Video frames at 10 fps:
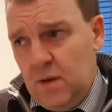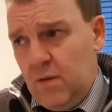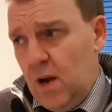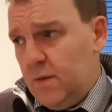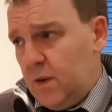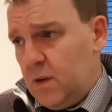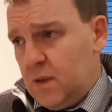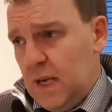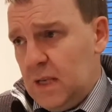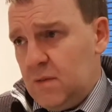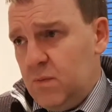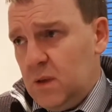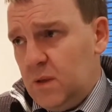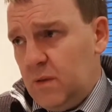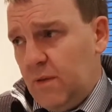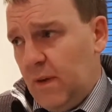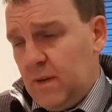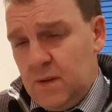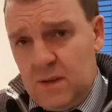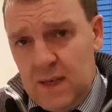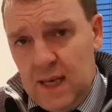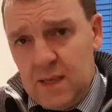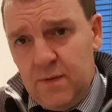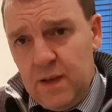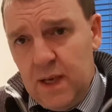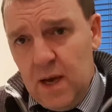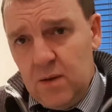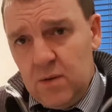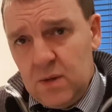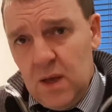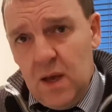are over, because that's 6 videos.